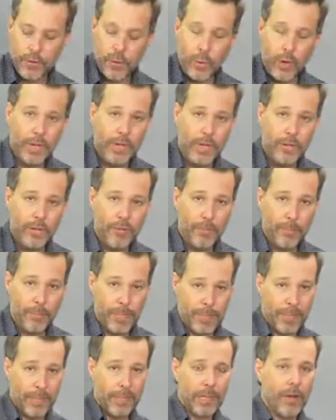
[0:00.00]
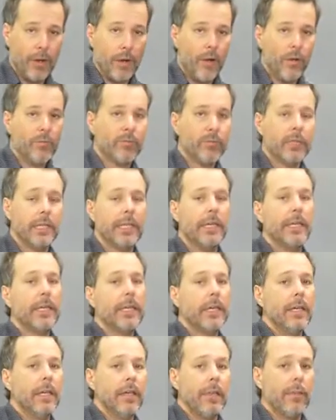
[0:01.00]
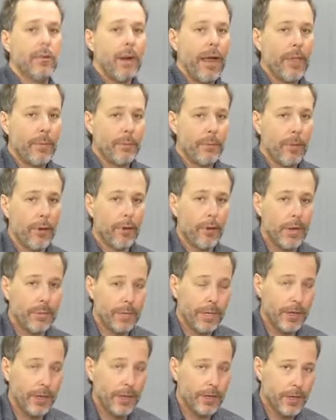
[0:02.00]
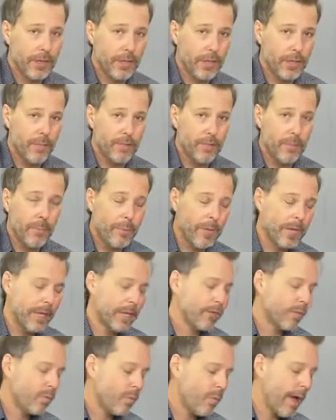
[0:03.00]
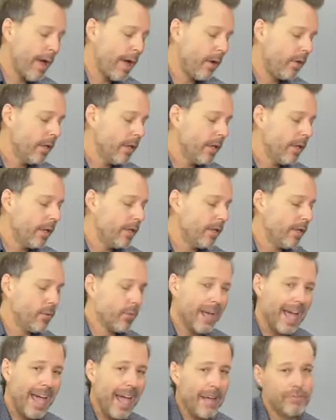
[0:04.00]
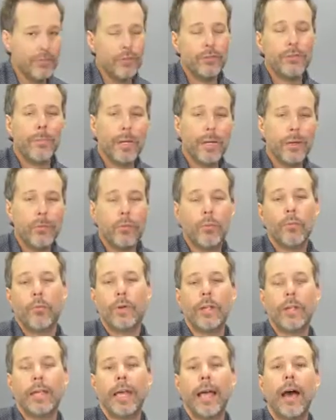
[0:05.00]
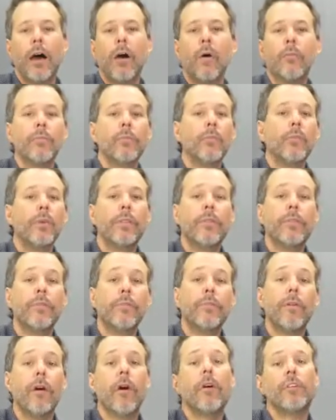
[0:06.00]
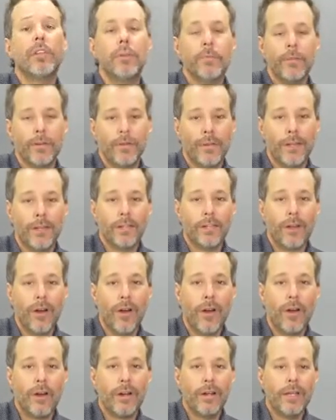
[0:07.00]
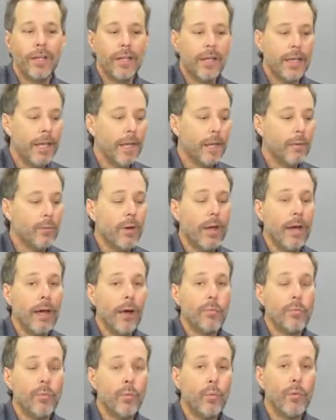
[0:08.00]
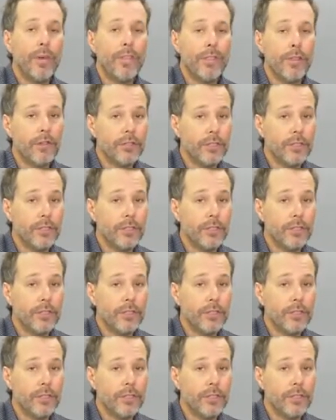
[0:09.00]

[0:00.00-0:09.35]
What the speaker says: We're going to use a pick, and hopefully throughout the program here you're going to use a pick as well. You don't have to, but it will really help with the volume of the guitar, and it will help with your